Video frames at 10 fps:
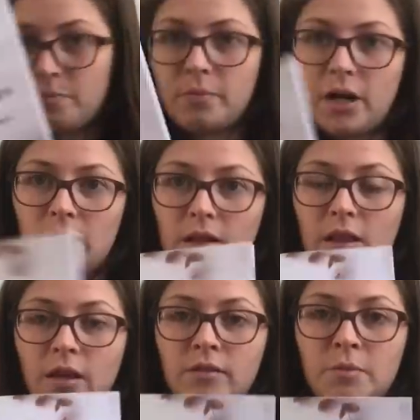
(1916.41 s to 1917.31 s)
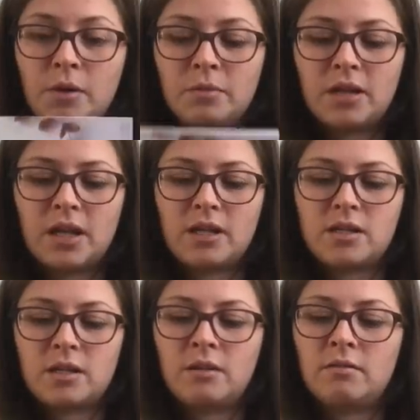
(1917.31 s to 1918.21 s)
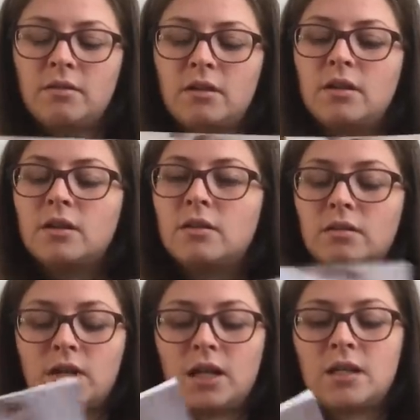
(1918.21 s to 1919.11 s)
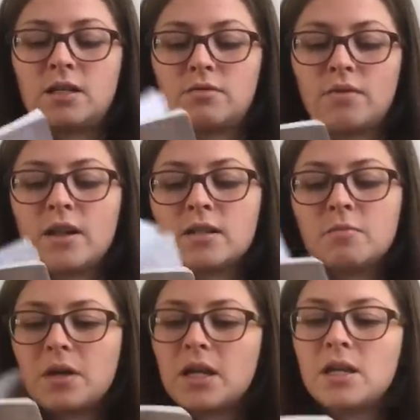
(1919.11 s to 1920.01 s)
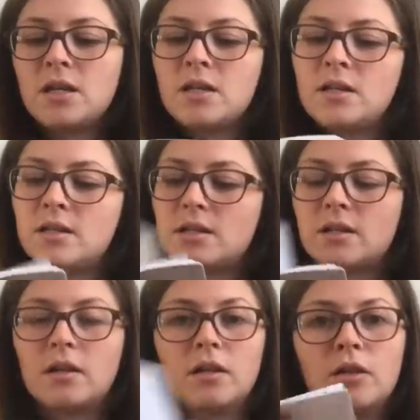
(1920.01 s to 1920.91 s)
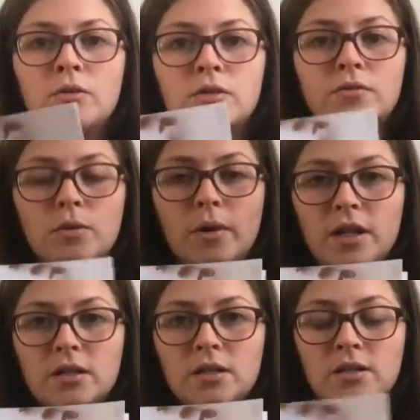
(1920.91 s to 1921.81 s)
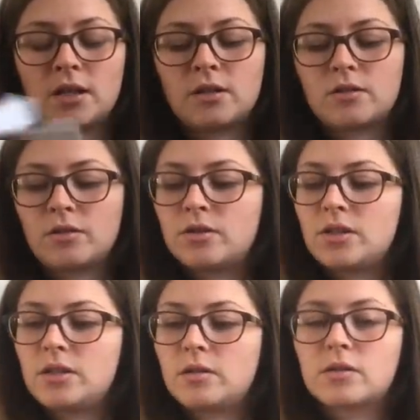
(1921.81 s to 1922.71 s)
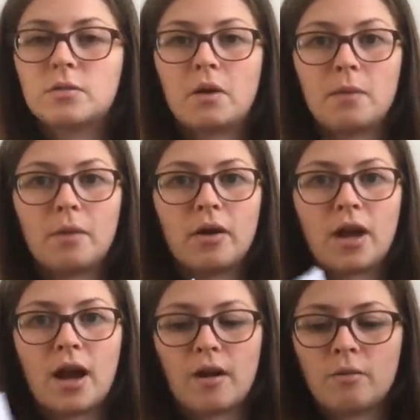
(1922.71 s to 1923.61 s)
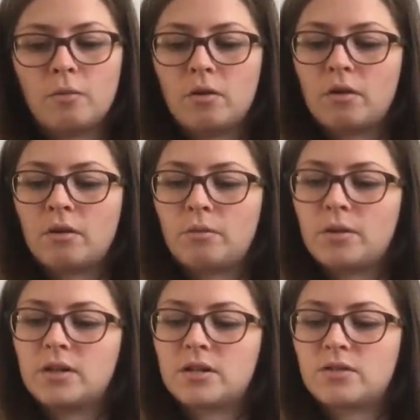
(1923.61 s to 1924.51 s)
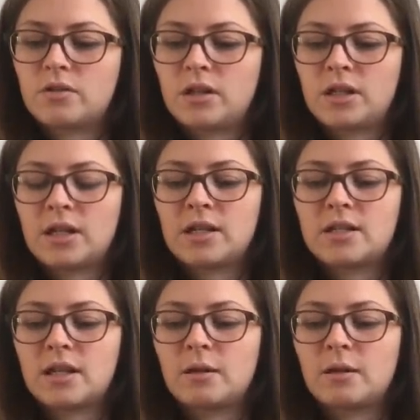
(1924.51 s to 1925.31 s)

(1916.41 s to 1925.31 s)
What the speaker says: But lovely publication, nice recipes, loads of questions answered. She talks a bit about iron water, which is really nice,